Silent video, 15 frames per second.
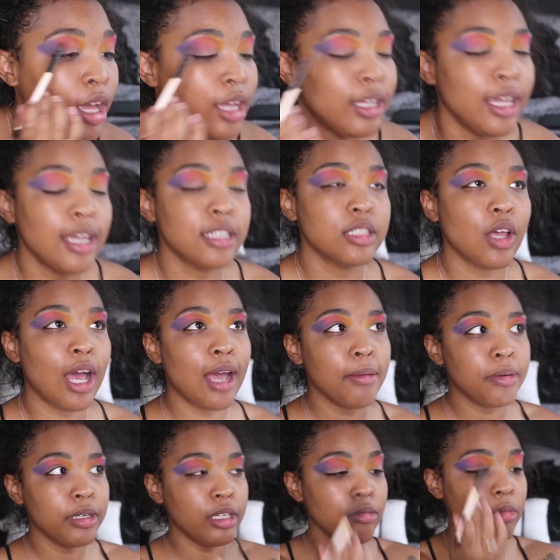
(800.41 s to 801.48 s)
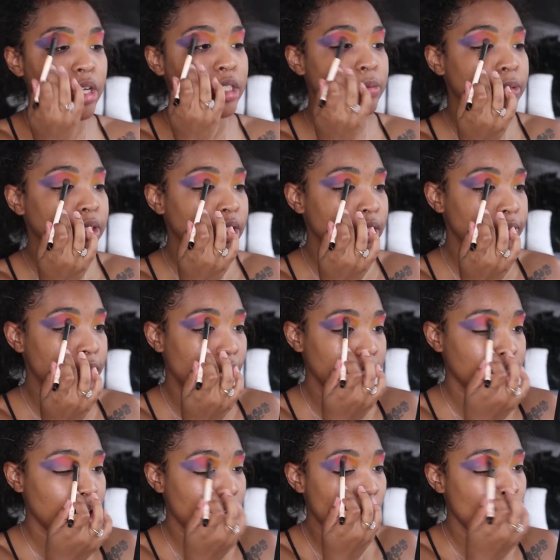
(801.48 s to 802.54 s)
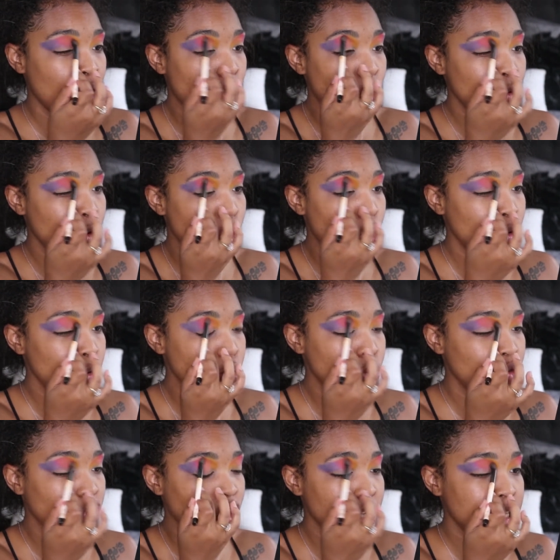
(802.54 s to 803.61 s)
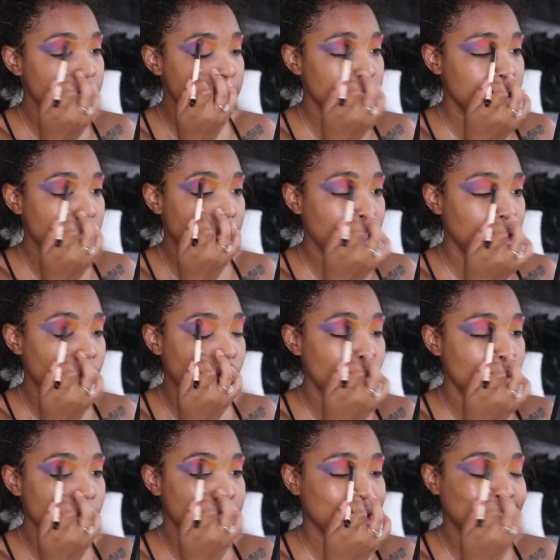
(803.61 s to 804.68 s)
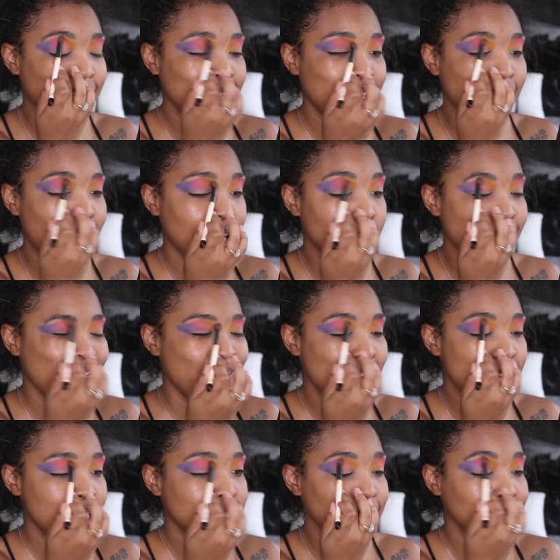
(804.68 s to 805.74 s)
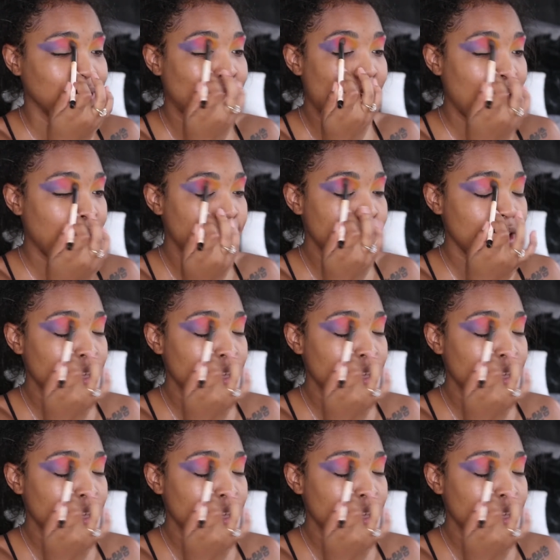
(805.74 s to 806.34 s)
Yeah, so I pretty much believe like that whole no new friends thing was like a phase of life